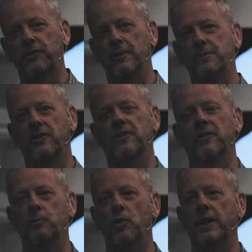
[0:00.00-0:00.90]
scriptures
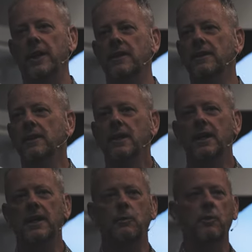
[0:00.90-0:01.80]
this morning.
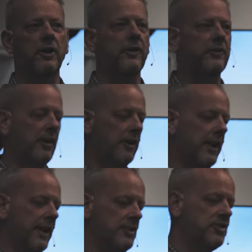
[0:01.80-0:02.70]
Uh, we're going to
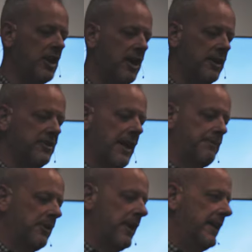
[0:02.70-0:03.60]
start in John
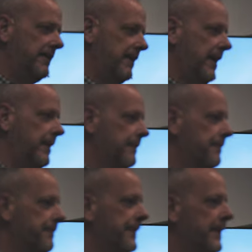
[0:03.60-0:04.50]
chapter 19.
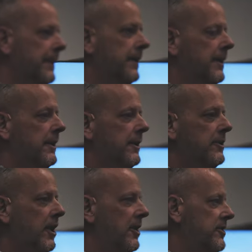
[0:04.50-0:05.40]

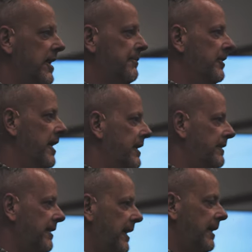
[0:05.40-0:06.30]
John chapter
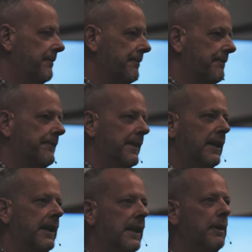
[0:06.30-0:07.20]
19.
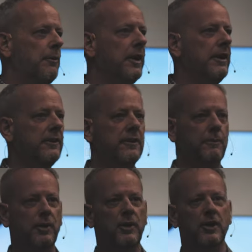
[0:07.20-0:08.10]
And I want to
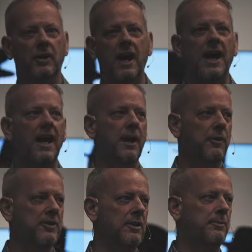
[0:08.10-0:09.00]
put your eye, I
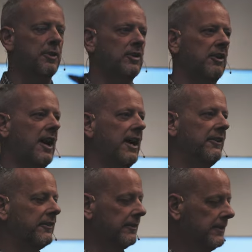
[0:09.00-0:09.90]
want you to put your
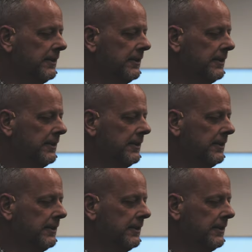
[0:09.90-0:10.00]
eyes